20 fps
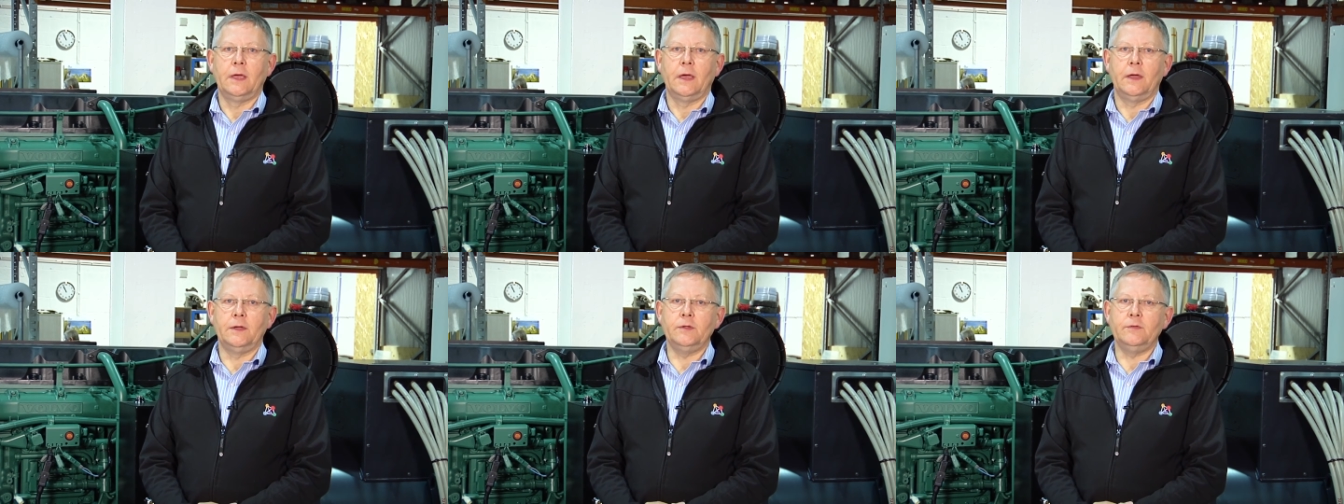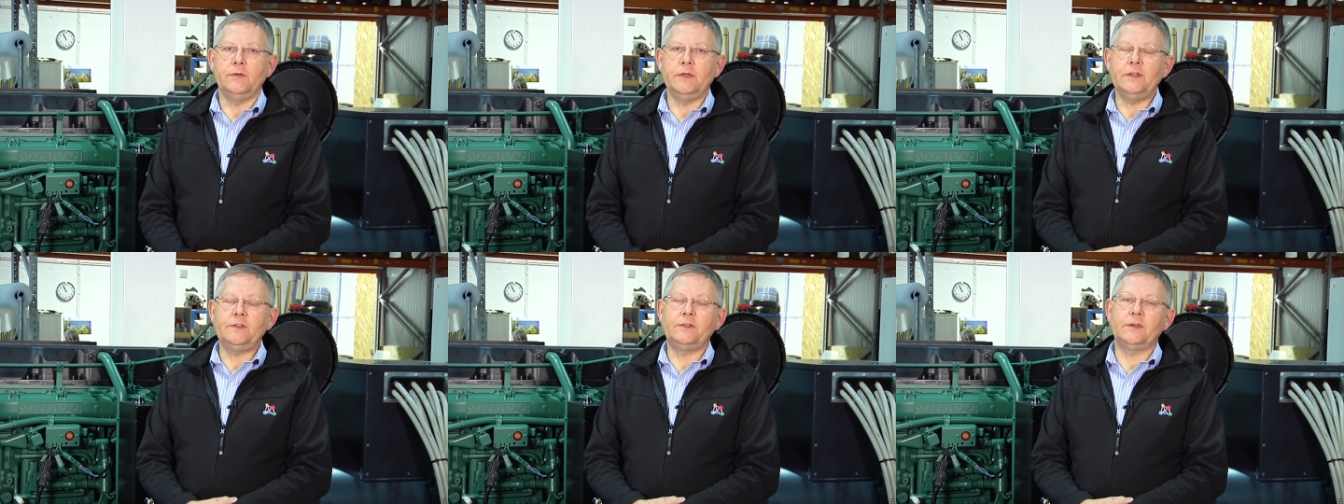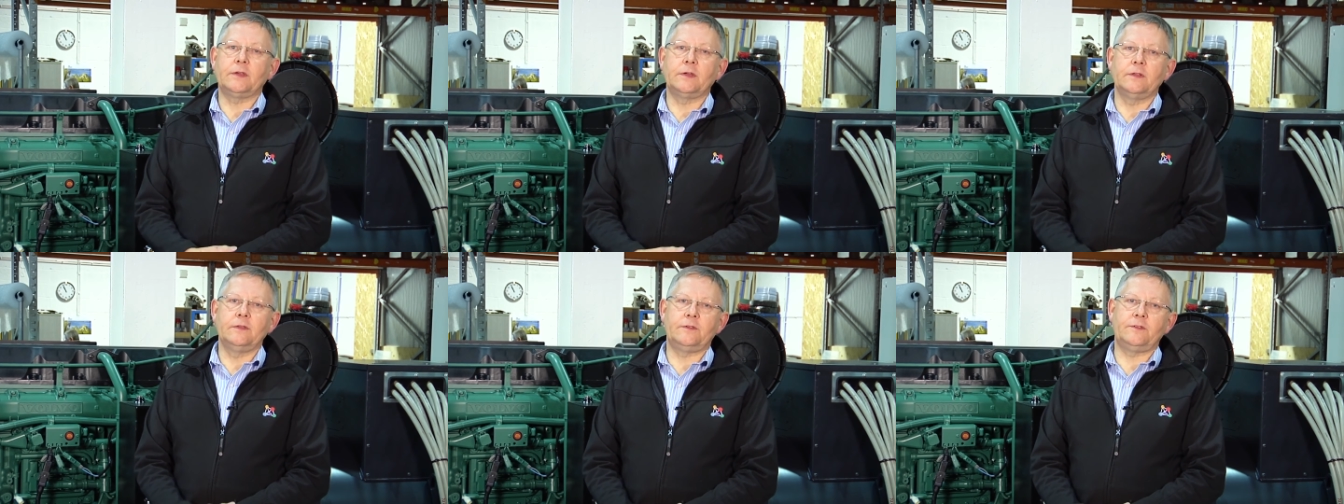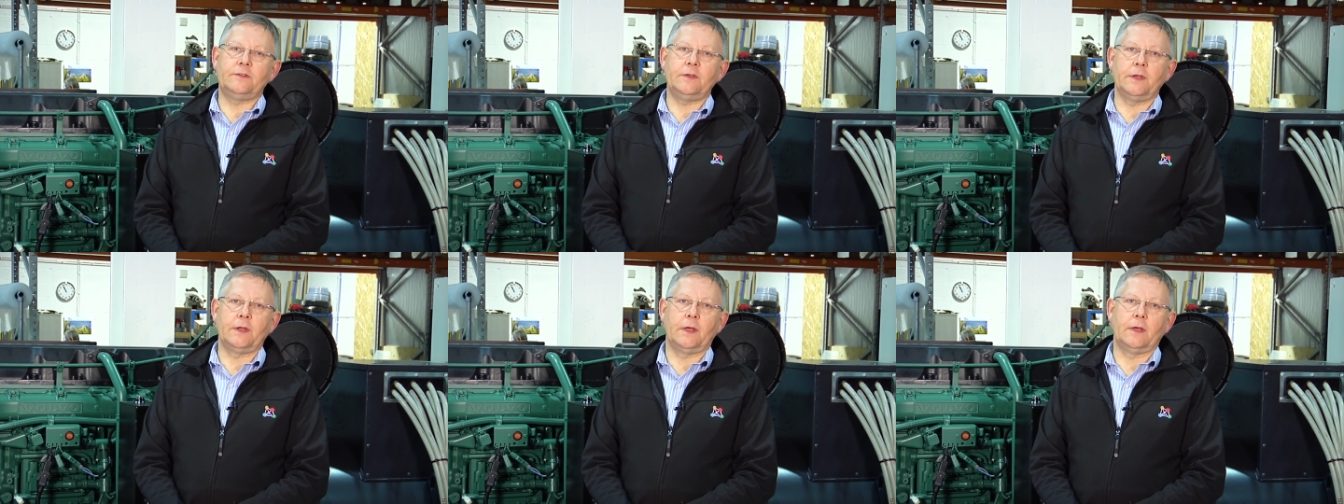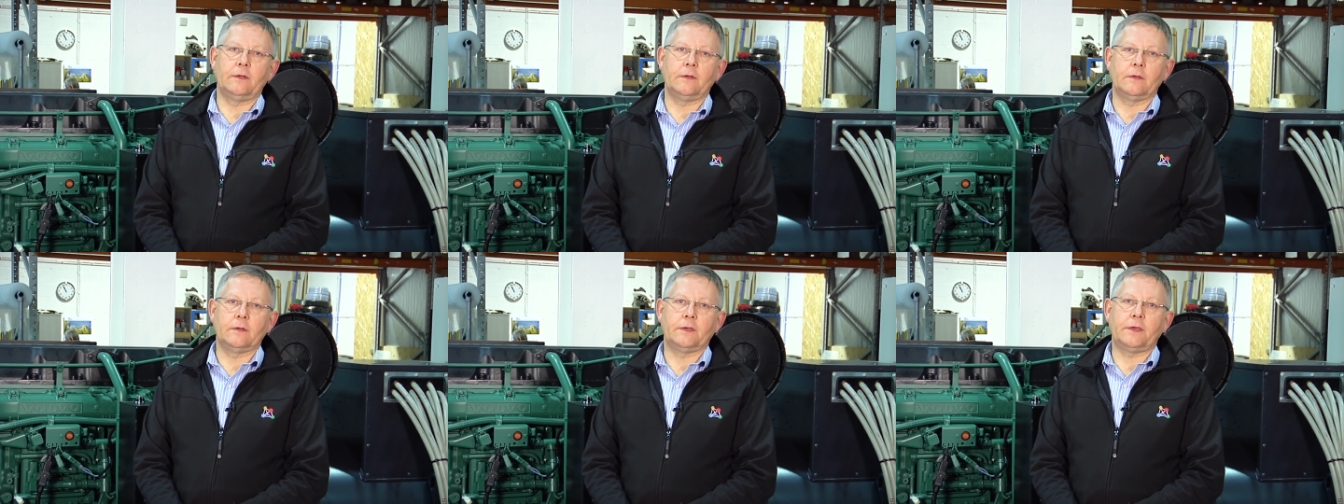and you need to
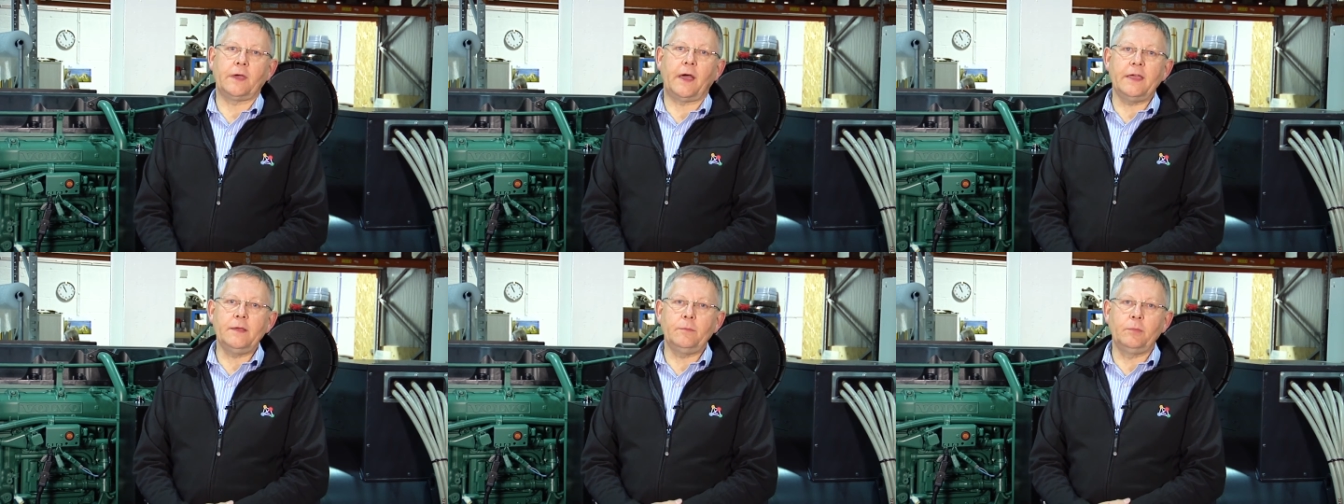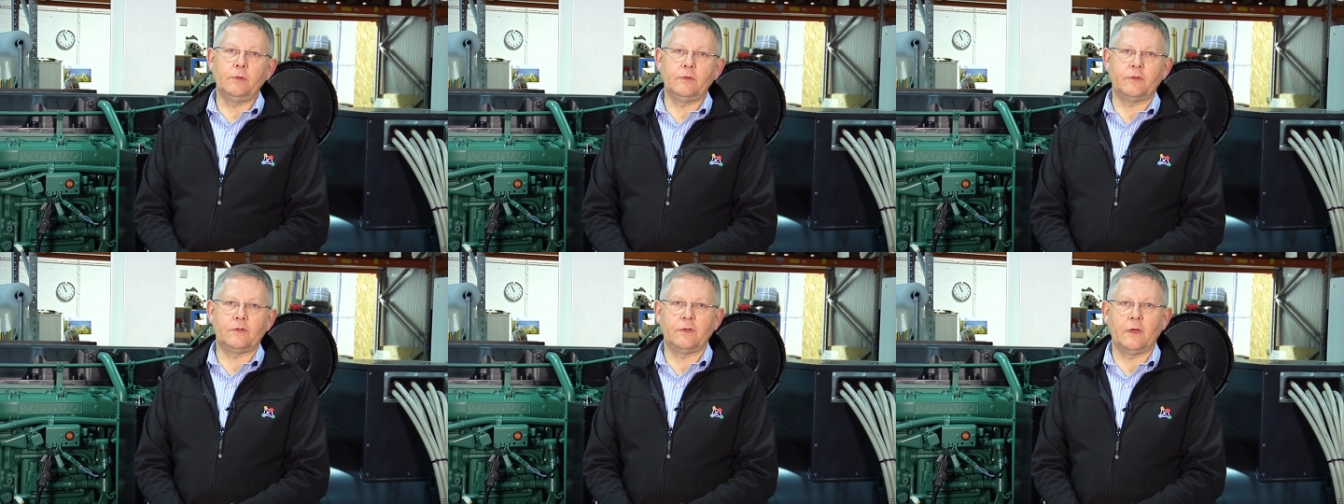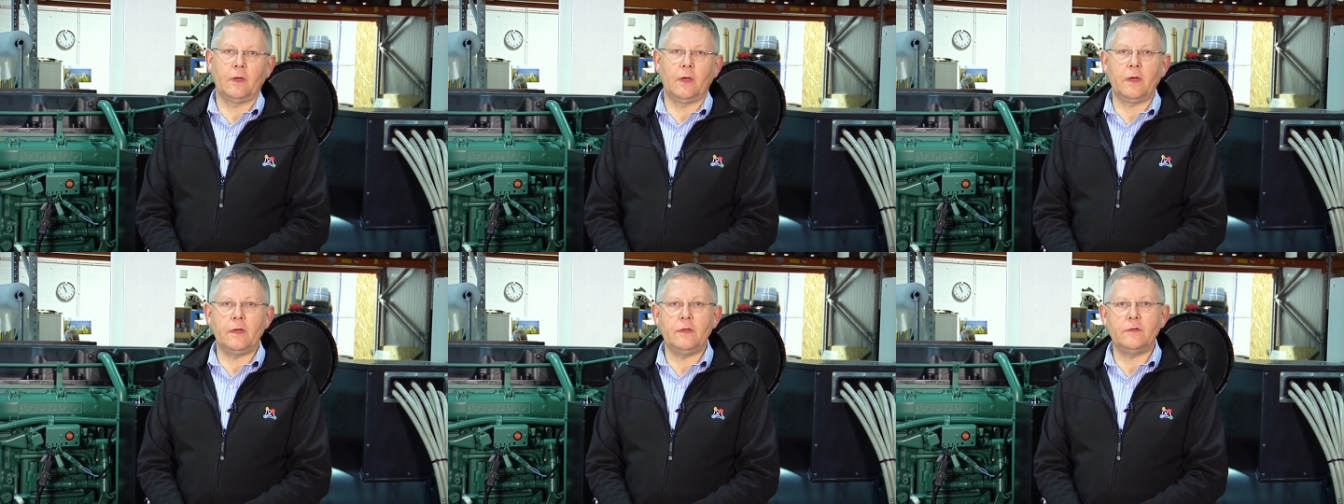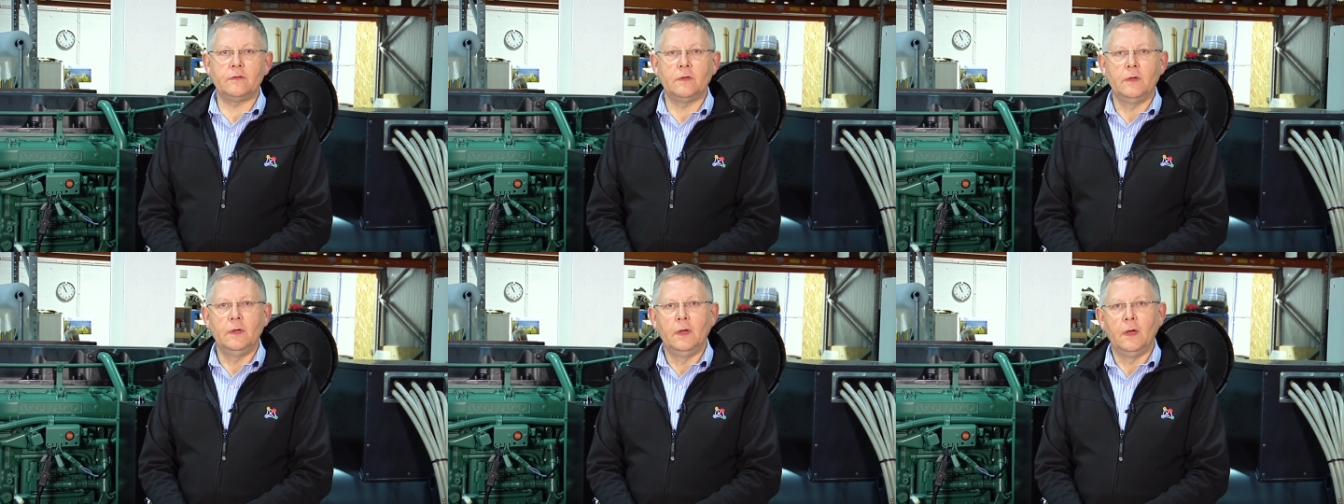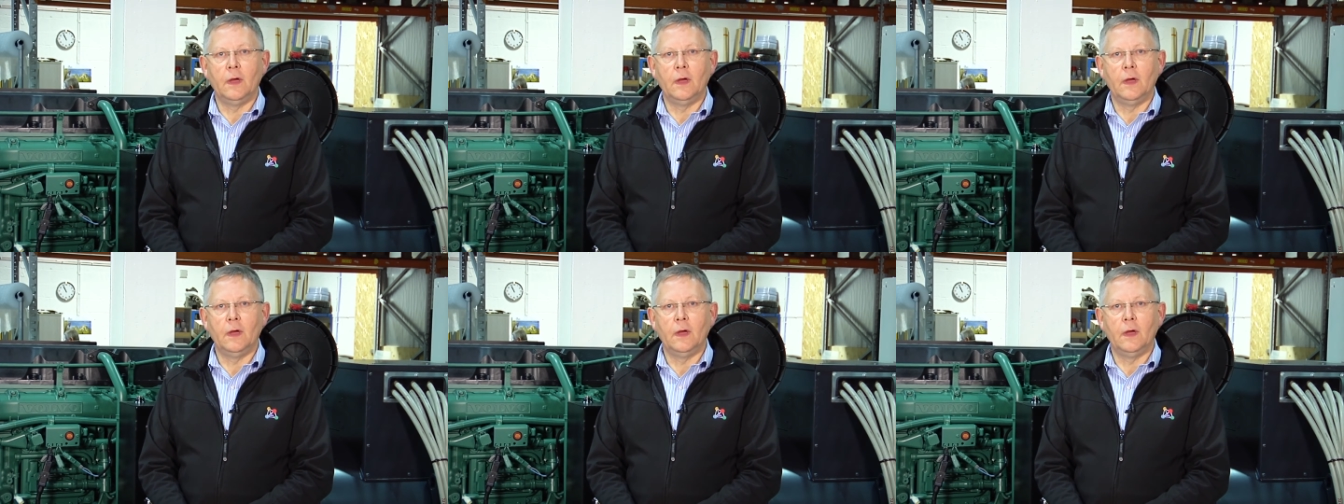consider cable size